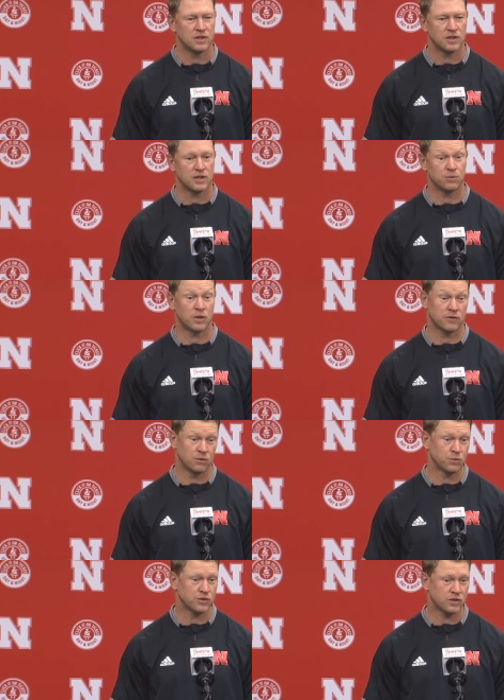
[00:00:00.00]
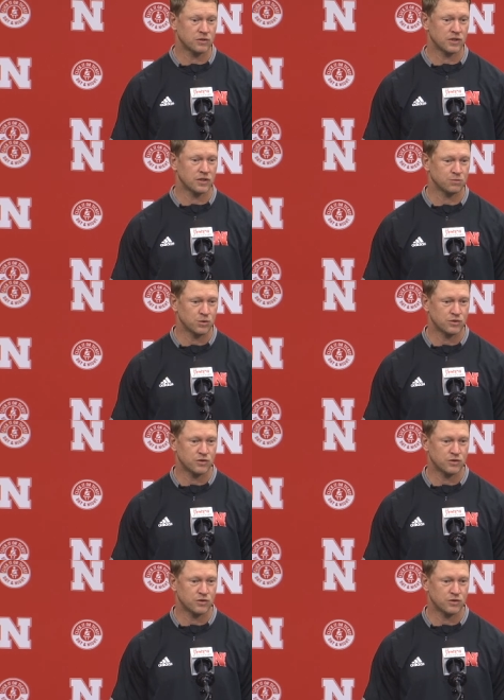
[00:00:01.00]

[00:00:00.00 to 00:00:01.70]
Uh, one of them was Coach Osborne's